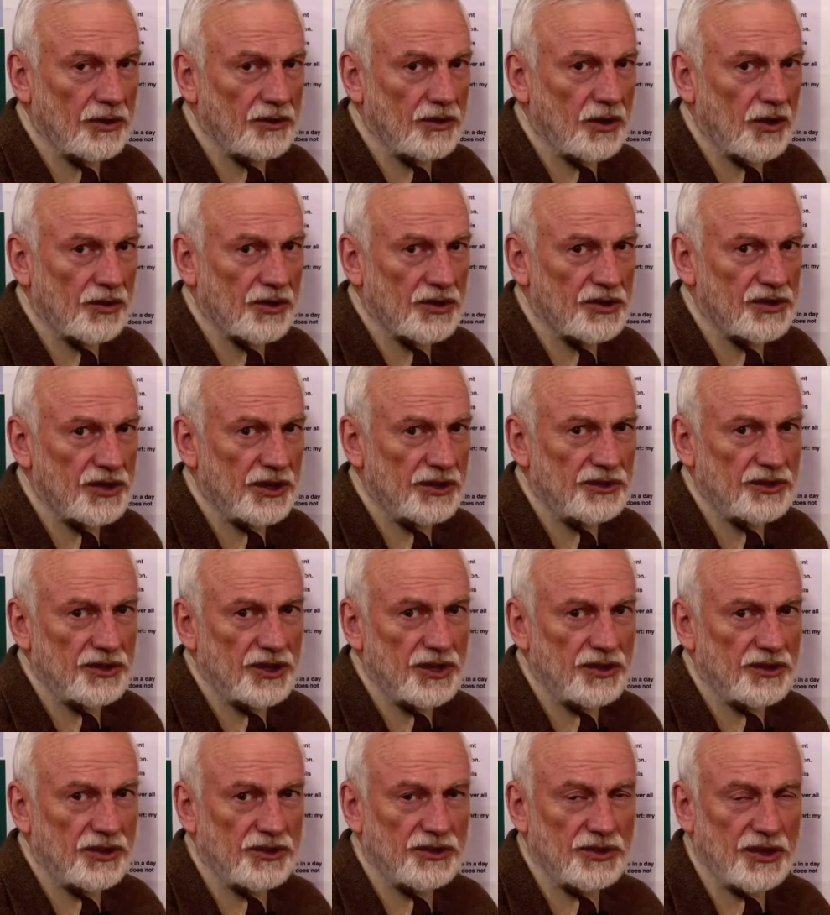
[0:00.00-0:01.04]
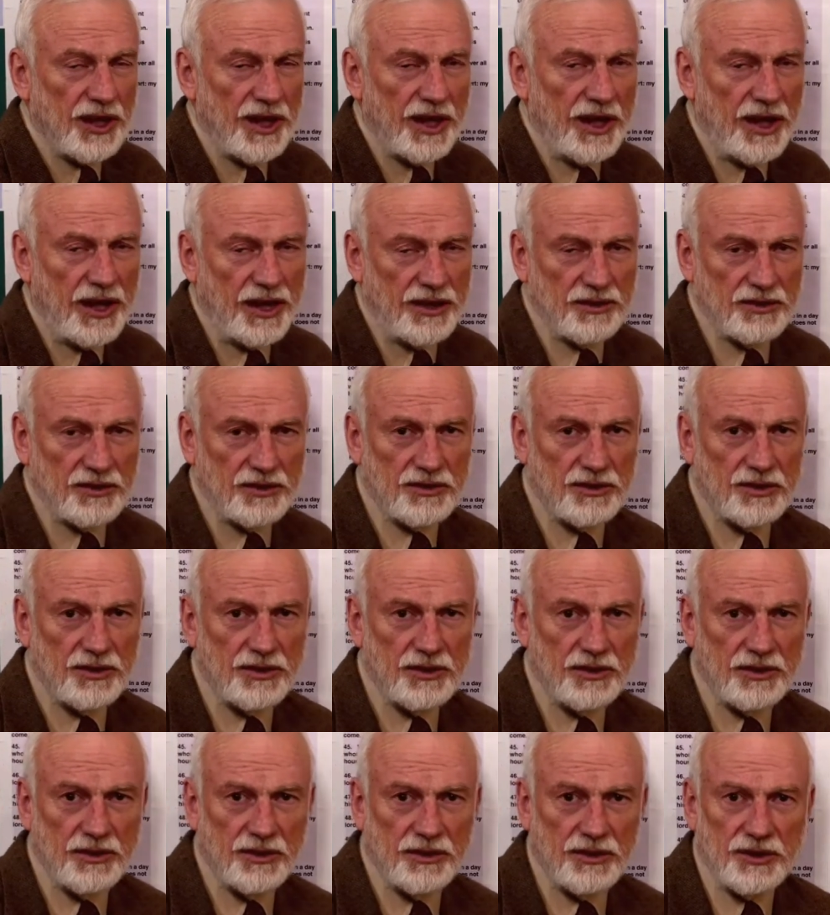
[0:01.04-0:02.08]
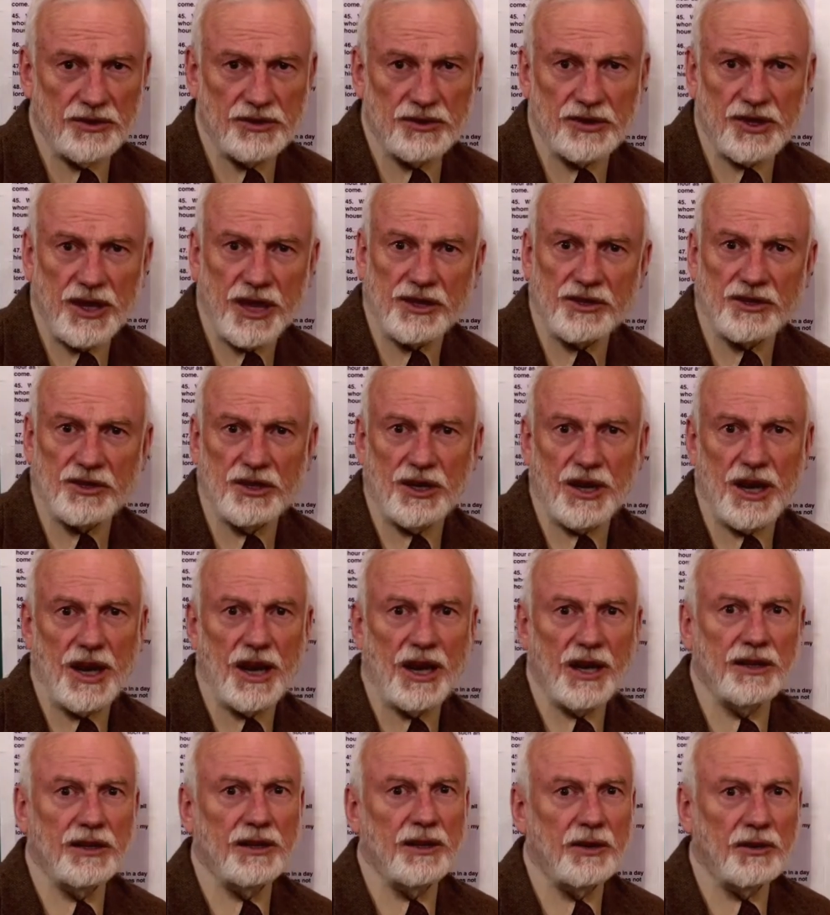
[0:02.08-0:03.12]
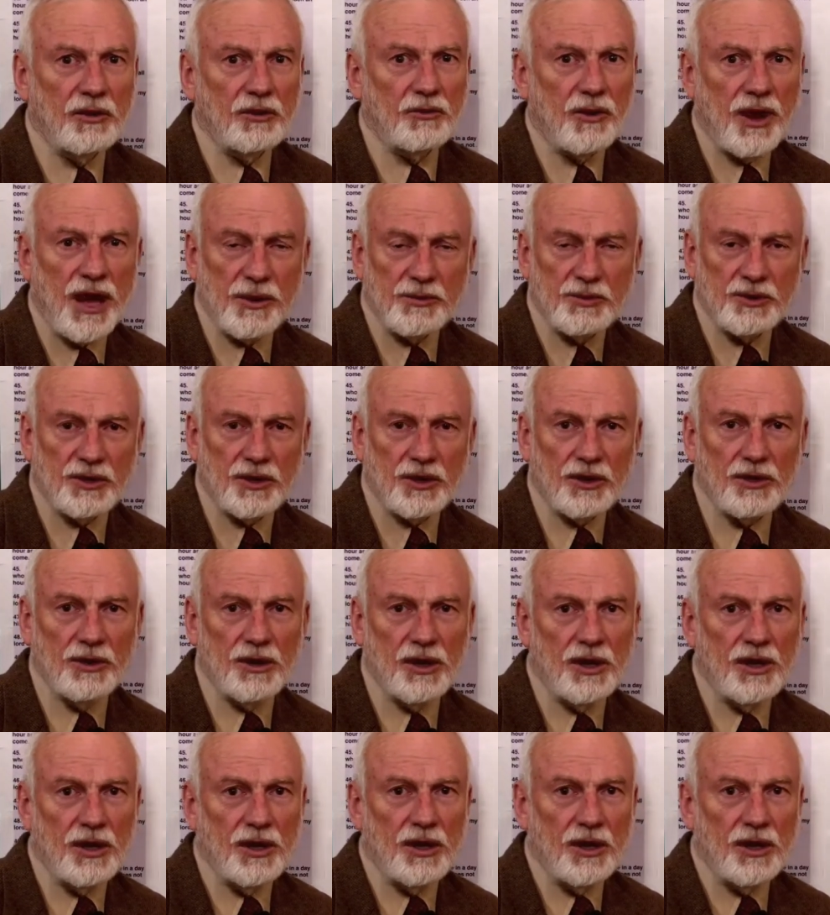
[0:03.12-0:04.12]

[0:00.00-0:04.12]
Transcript: Notice that Jesus ends this section on the rapture